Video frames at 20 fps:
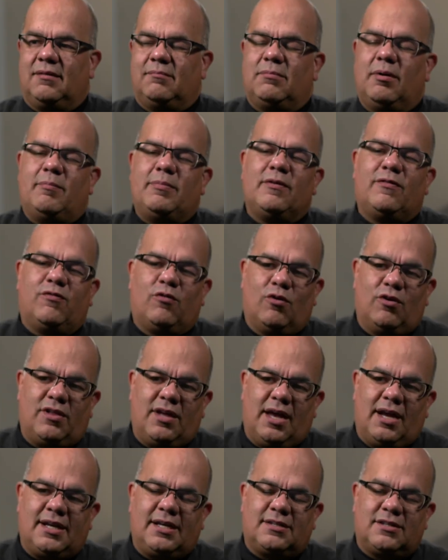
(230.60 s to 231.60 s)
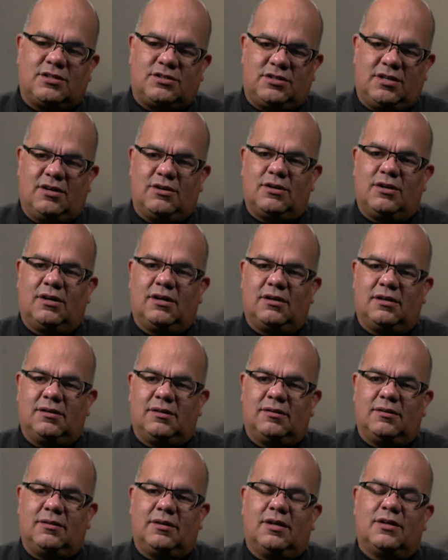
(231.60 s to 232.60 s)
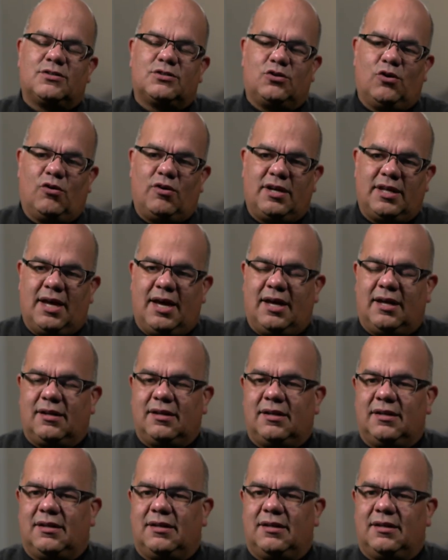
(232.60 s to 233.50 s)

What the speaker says: But before that, I need to share a story that